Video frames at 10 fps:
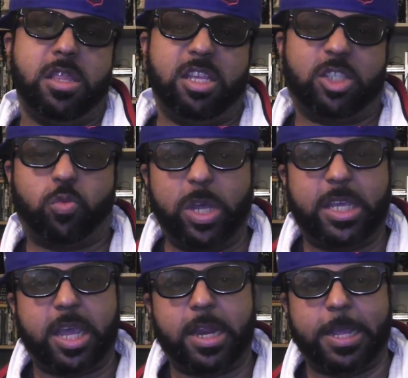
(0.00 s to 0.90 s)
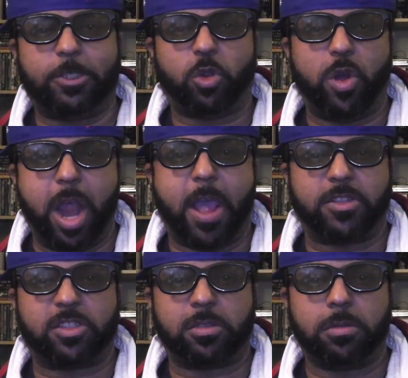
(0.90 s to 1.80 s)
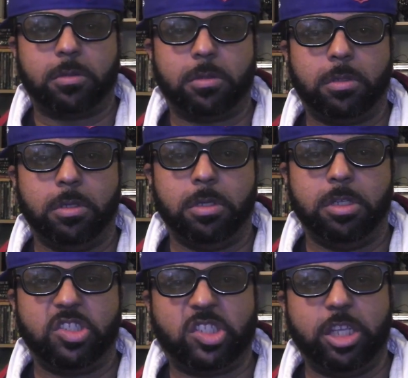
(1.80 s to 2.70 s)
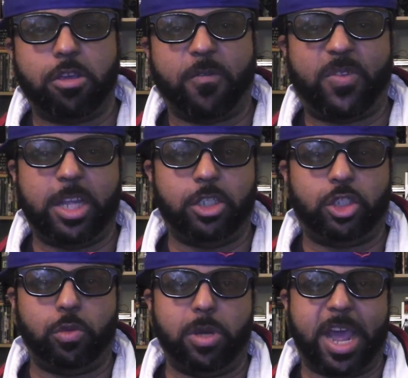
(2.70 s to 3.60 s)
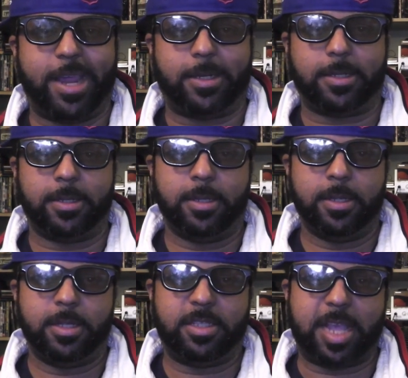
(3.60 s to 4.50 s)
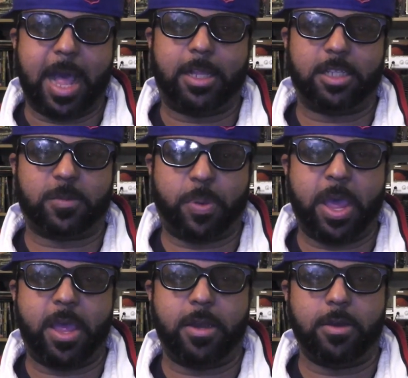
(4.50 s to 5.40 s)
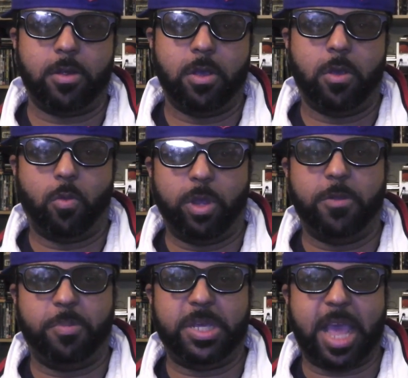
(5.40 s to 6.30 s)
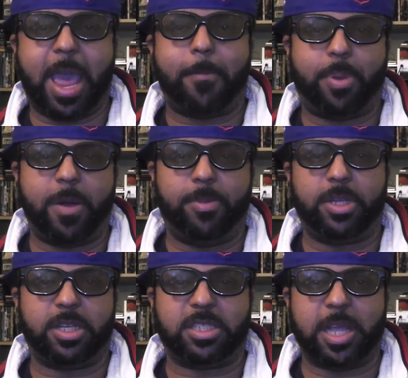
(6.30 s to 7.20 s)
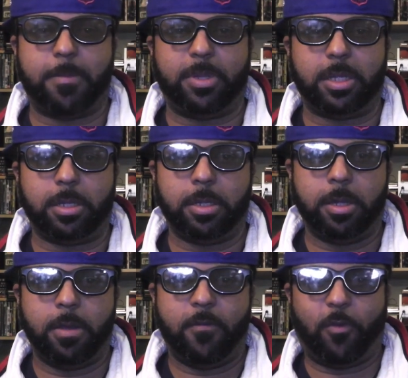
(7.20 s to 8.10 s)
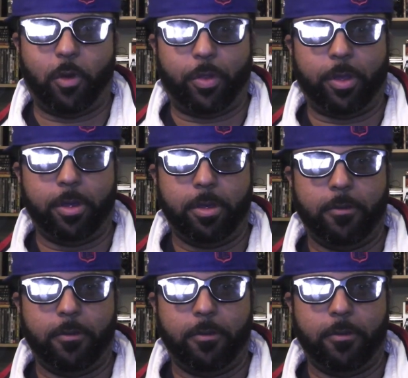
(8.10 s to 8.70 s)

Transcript: This weekend, internets, Sneaker Fiends Unite, Dallas Penn will be at Public Assembly for the